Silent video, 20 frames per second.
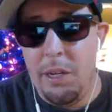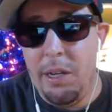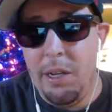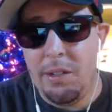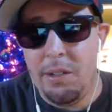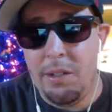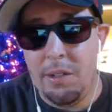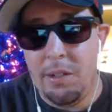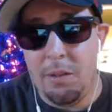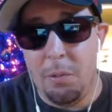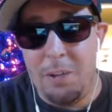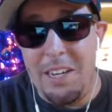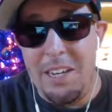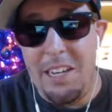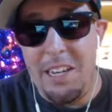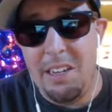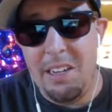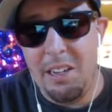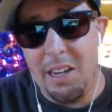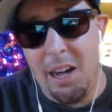a couple
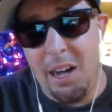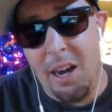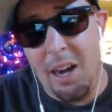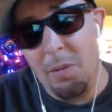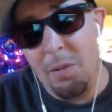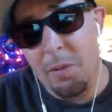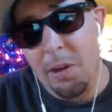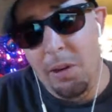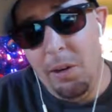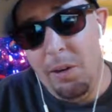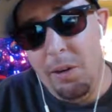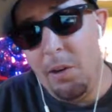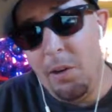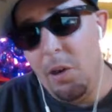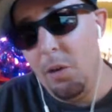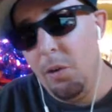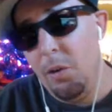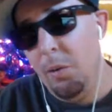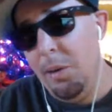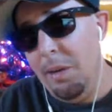weeks, a week.
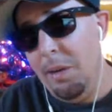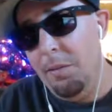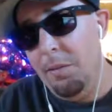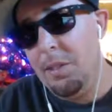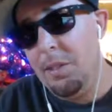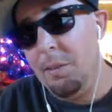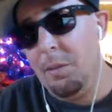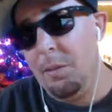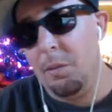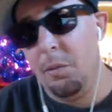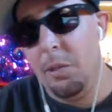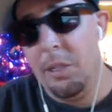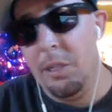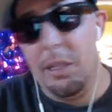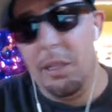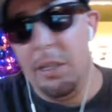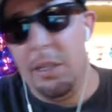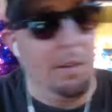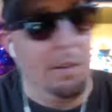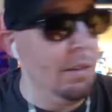We don't even know. Nobody even
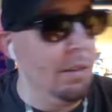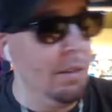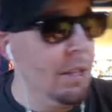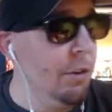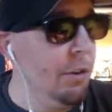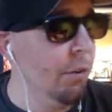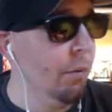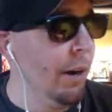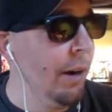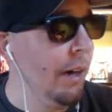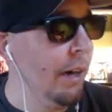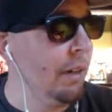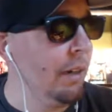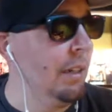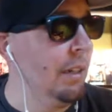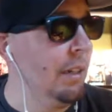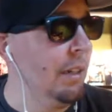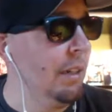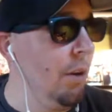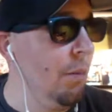seems to really
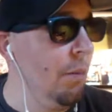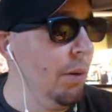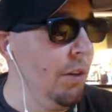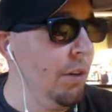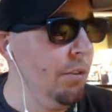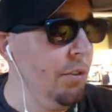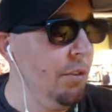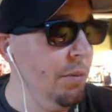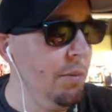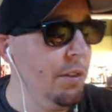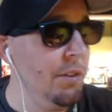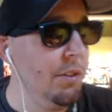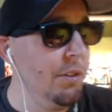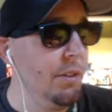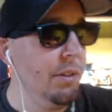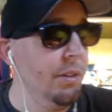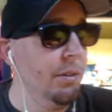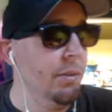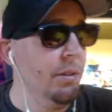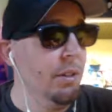directly know, but it should
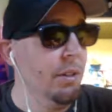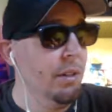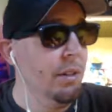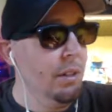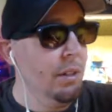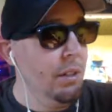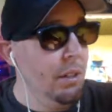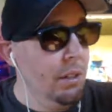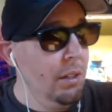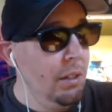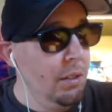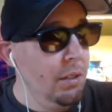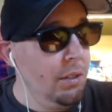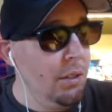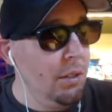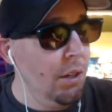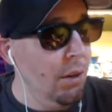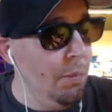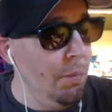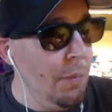be soon.
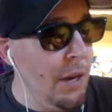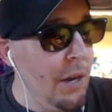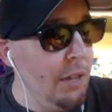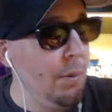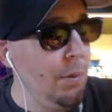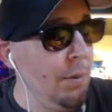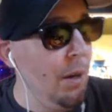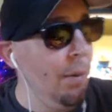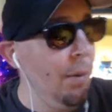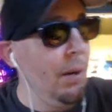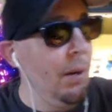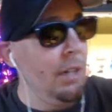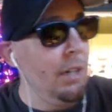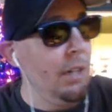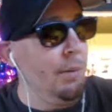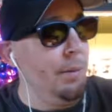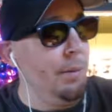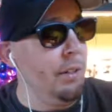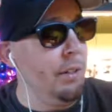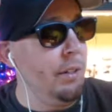So
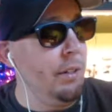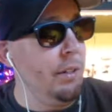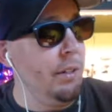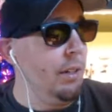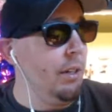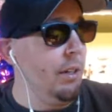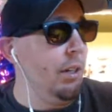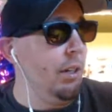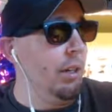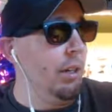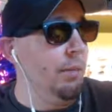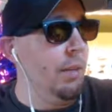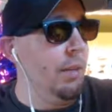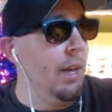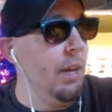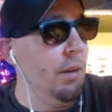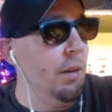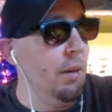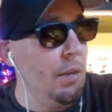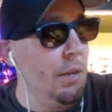baseball prospects getting
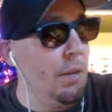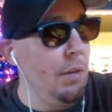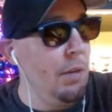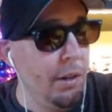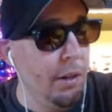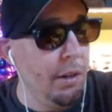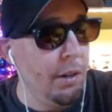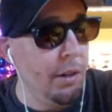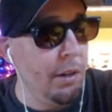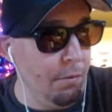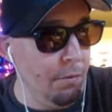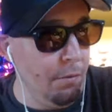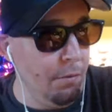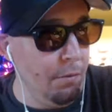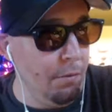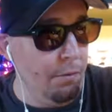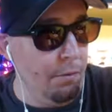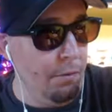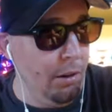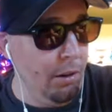called up. That'll be like a
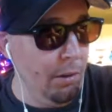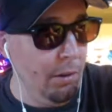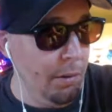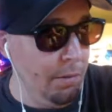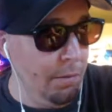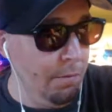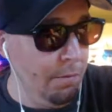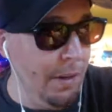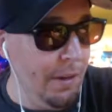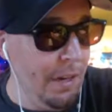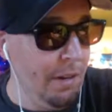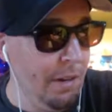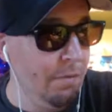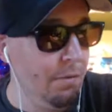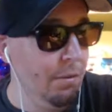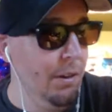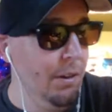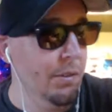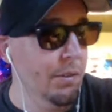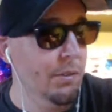free for all. It'll be a
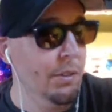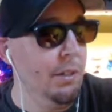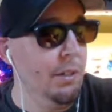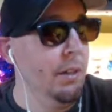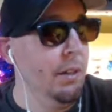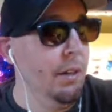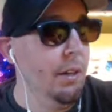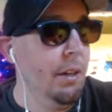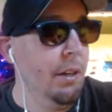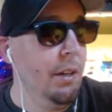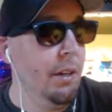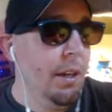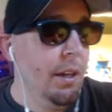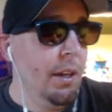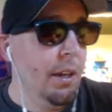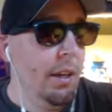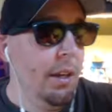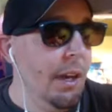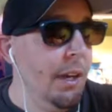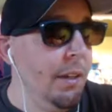feeding frenzy.
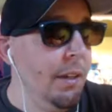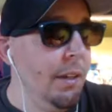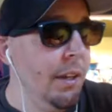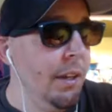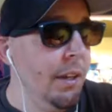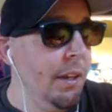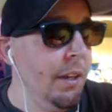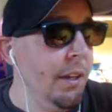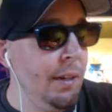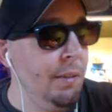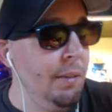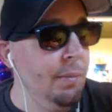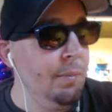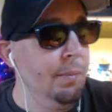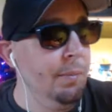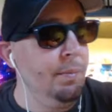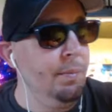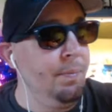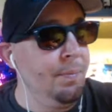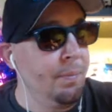And
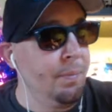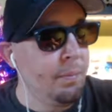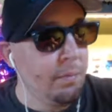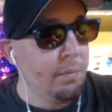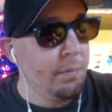like